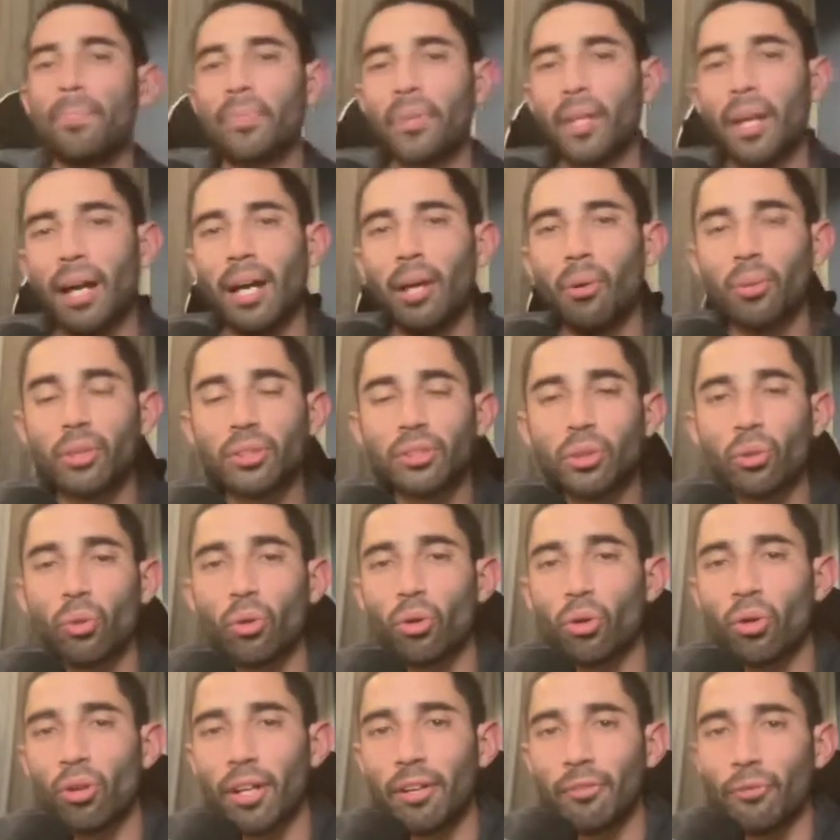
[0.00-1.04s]
Hey, what's
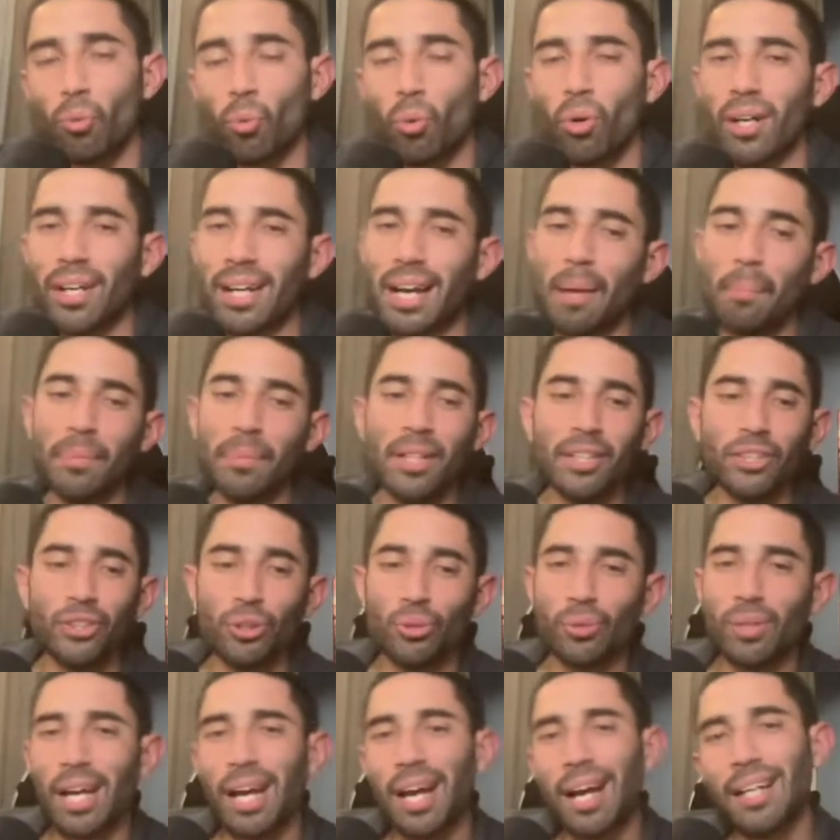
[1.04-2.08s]
going on, everyone? God bless
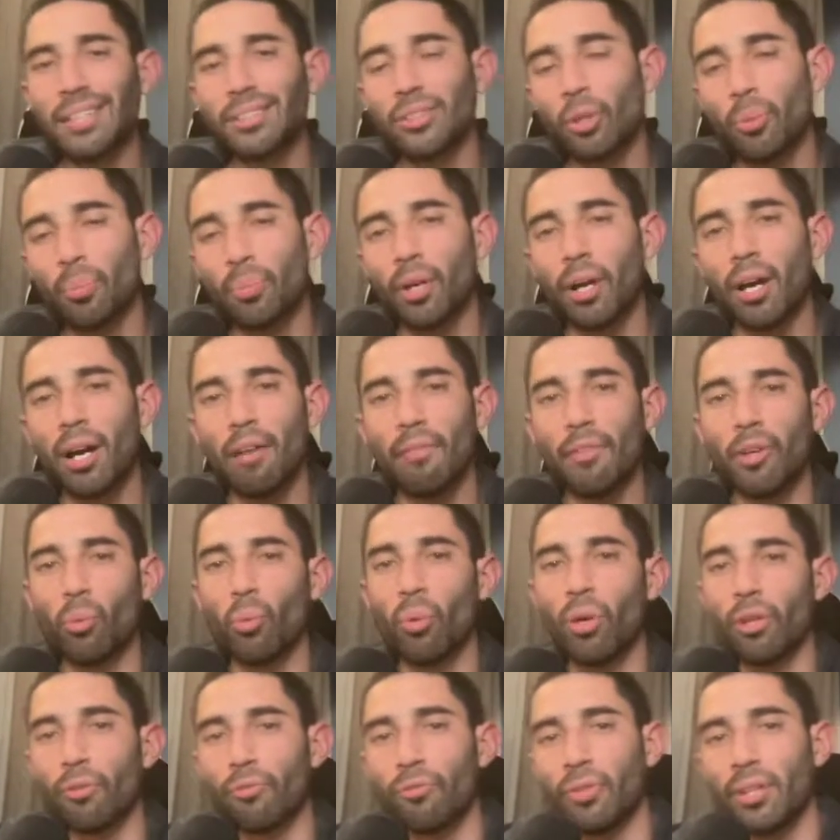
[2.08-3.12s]
you guys. Hope y'all having a
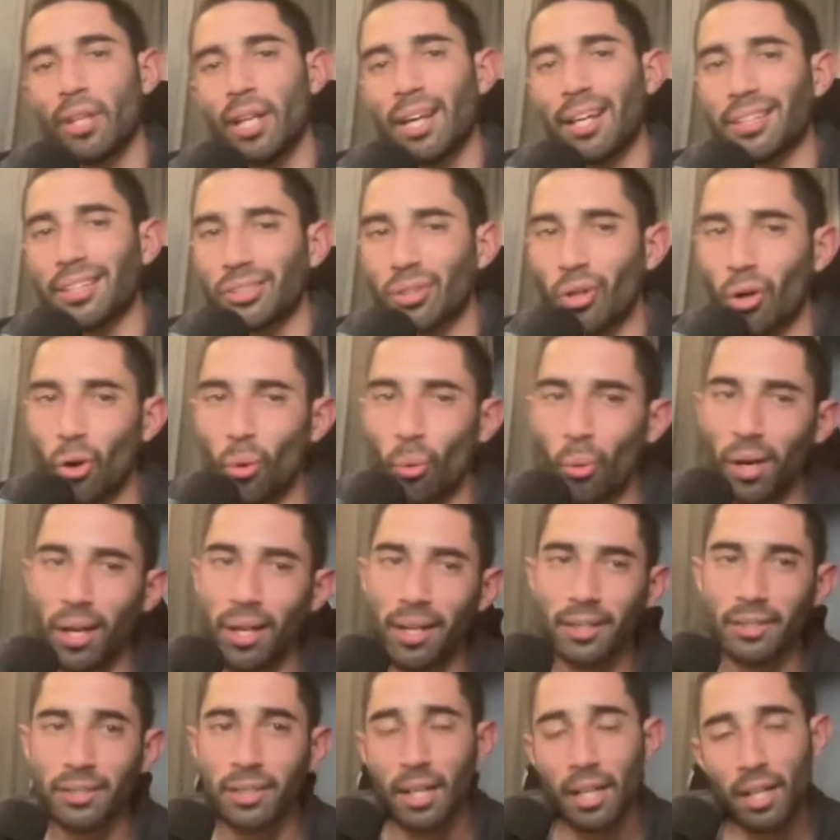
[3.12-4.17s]
wonderful day as
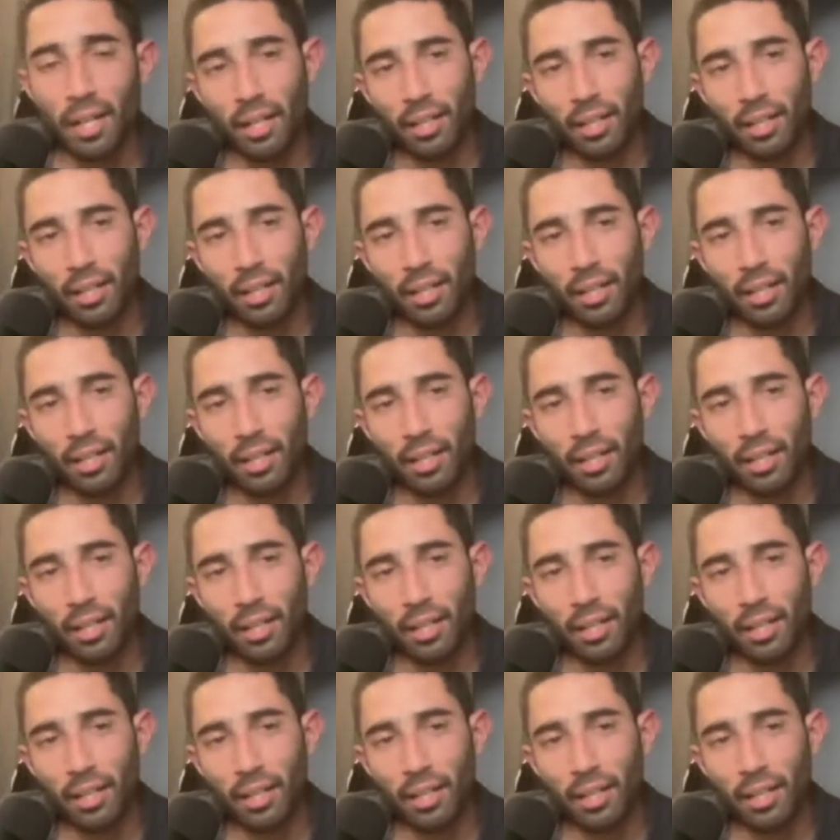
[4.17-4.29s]
always.